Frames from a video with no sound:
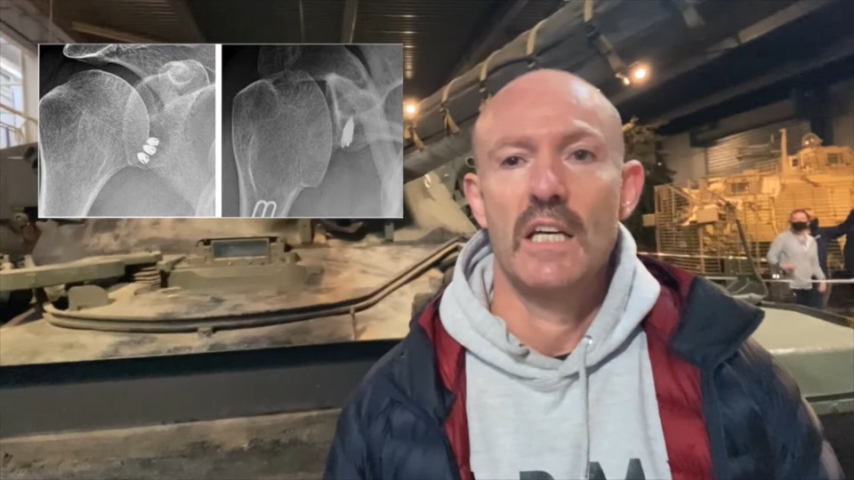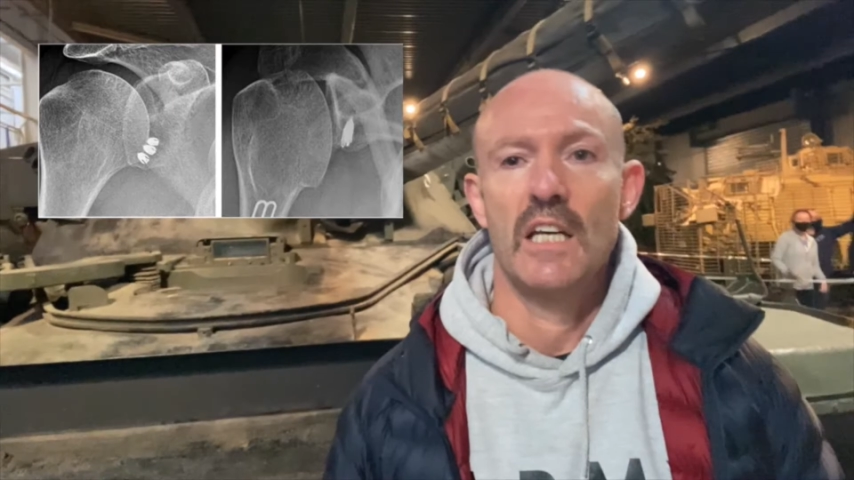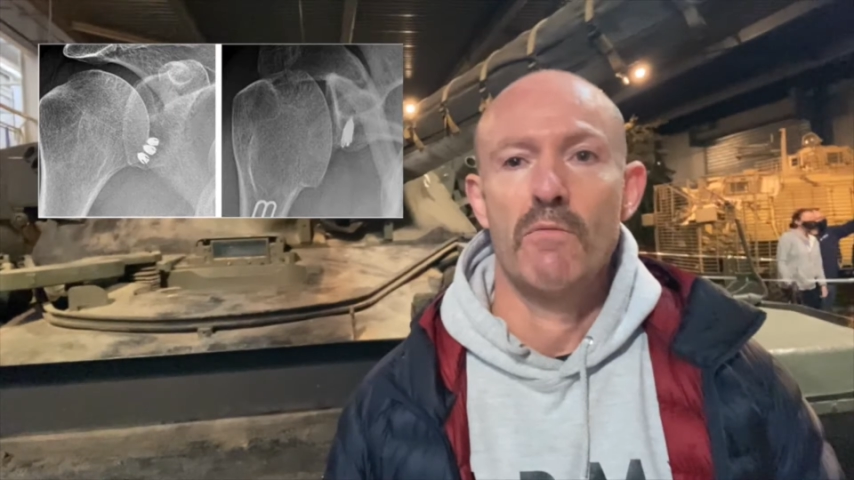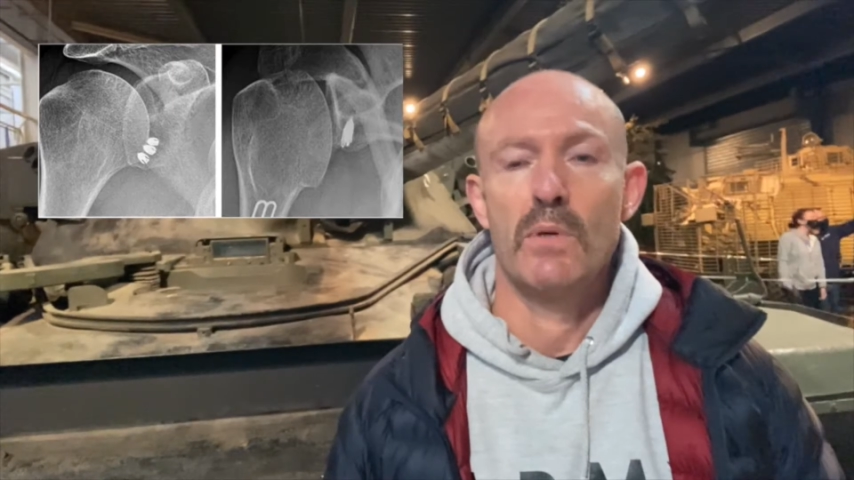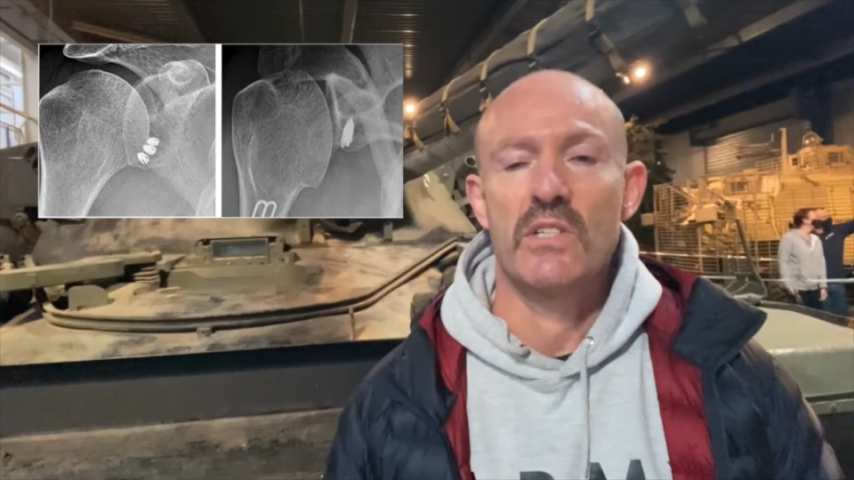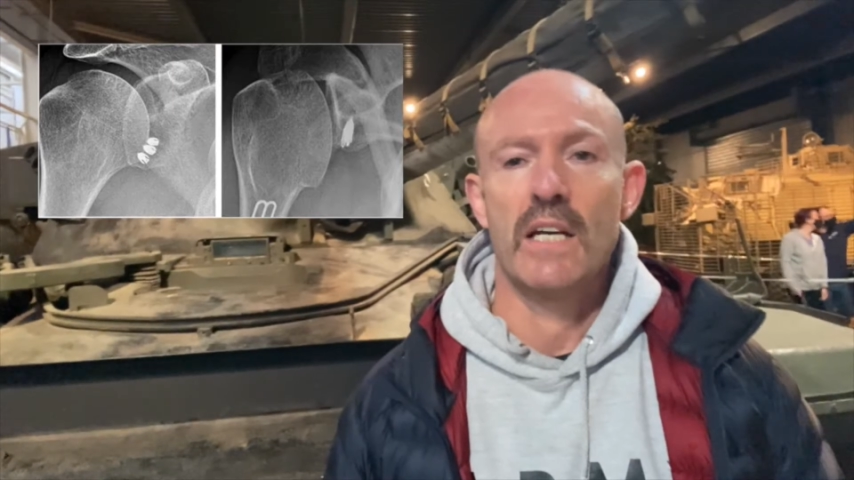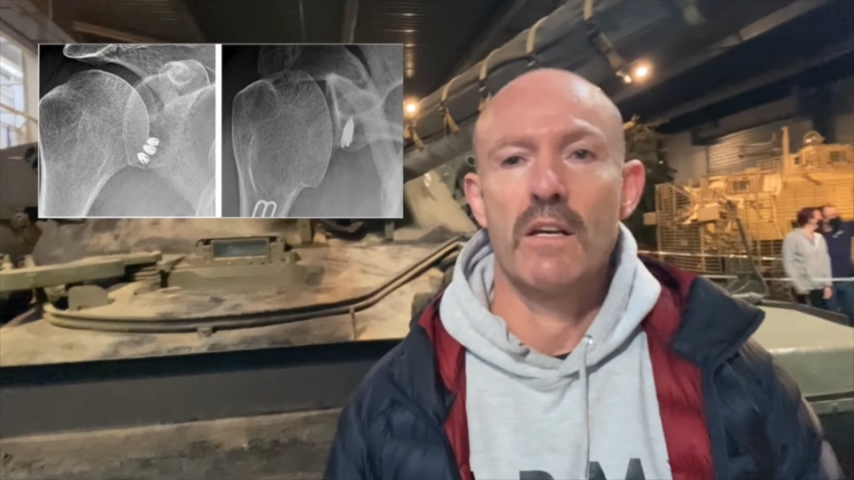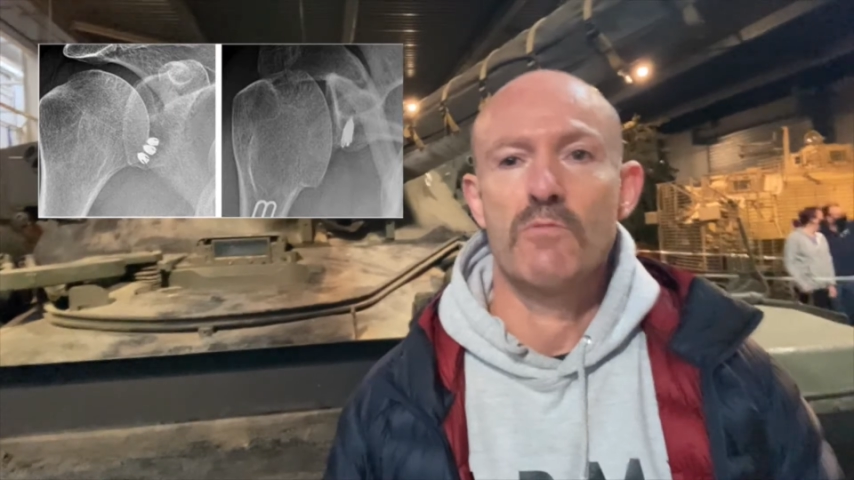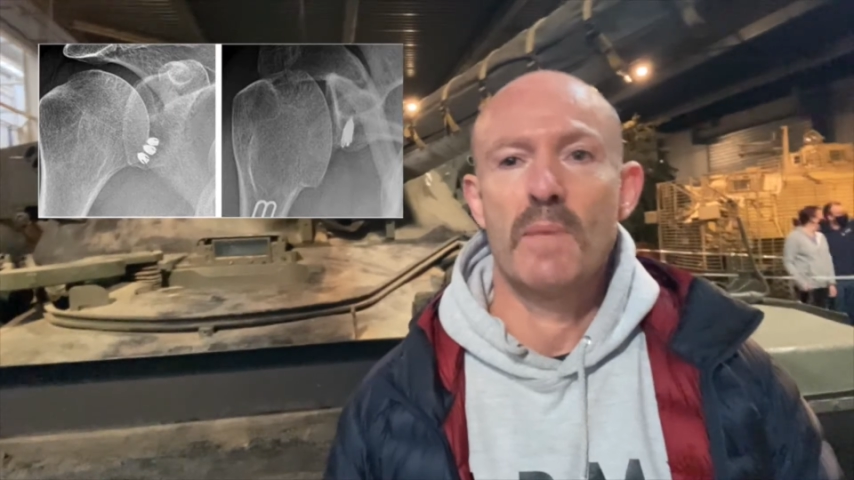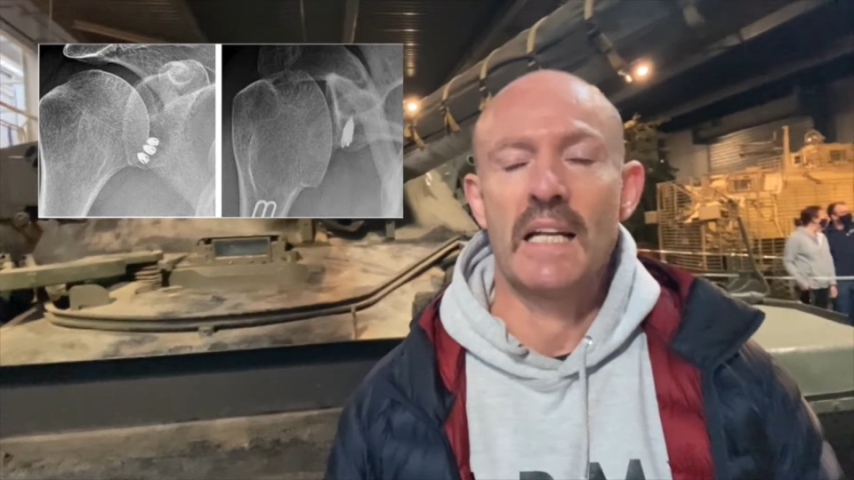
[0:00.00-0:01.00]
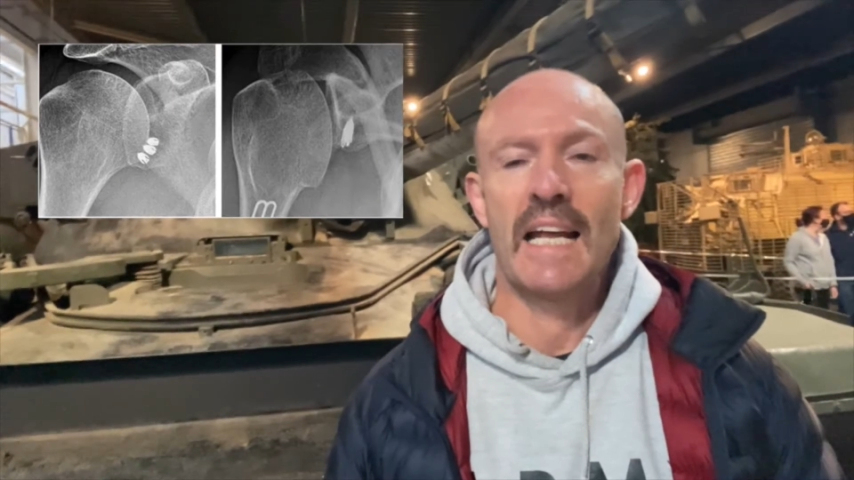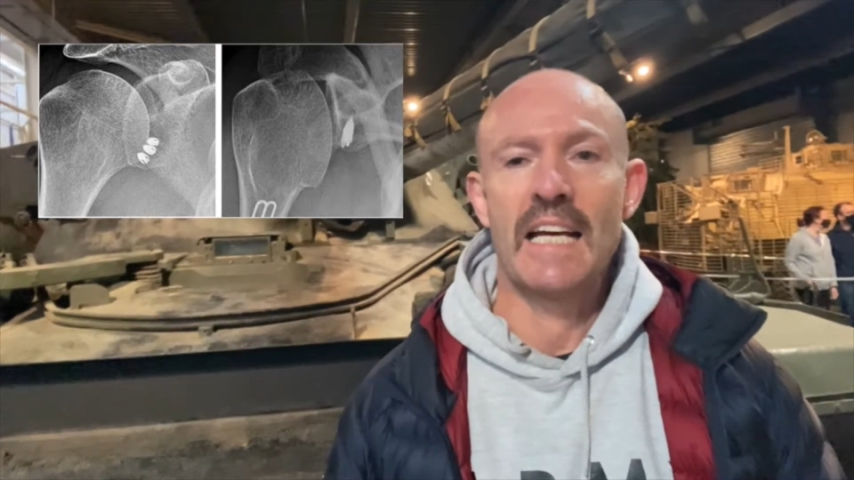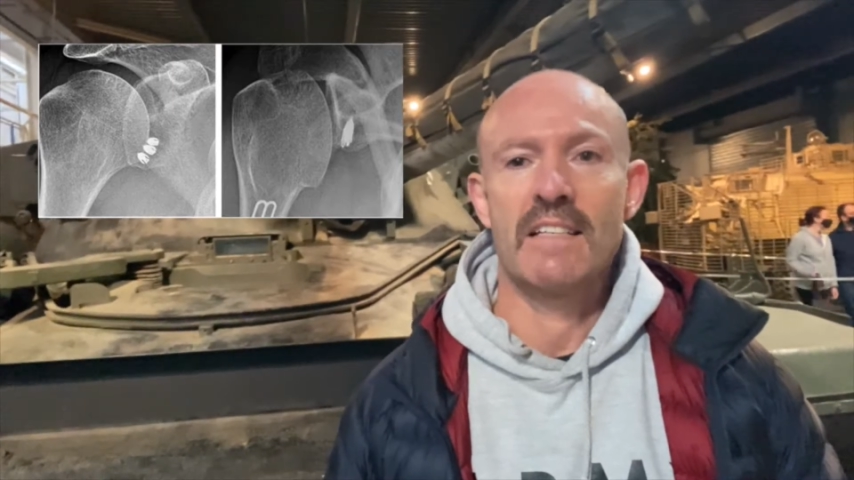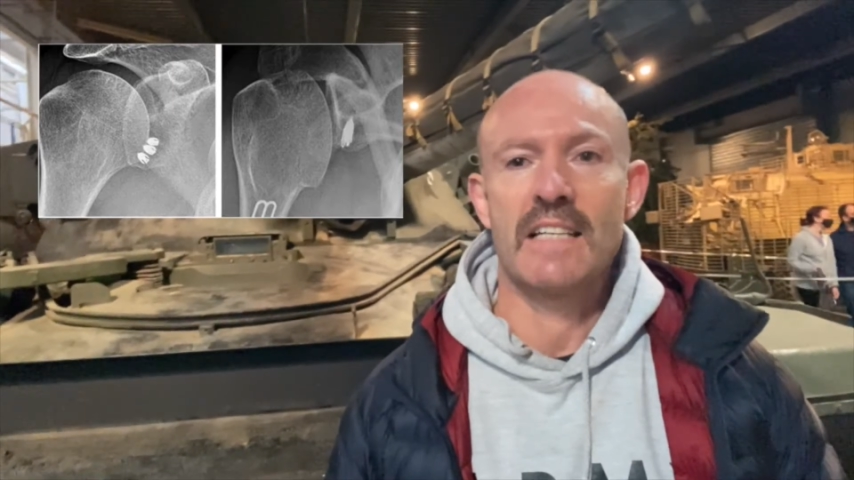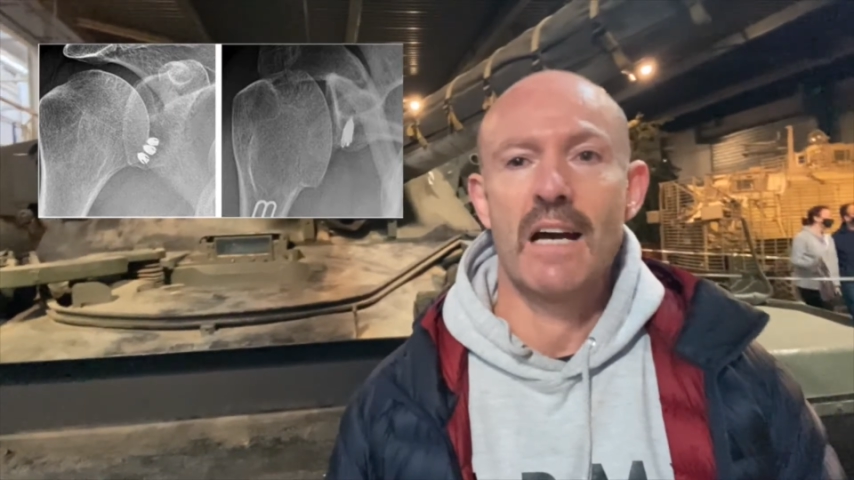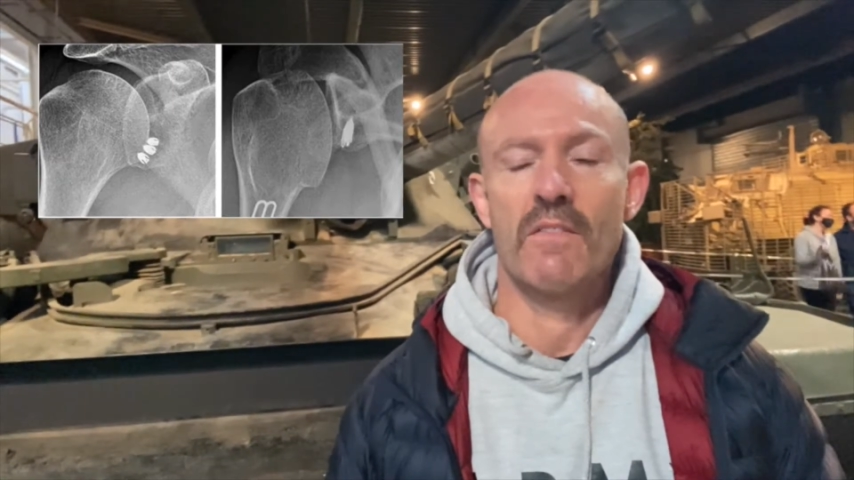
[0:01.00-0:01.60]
If we take those metal anchors out,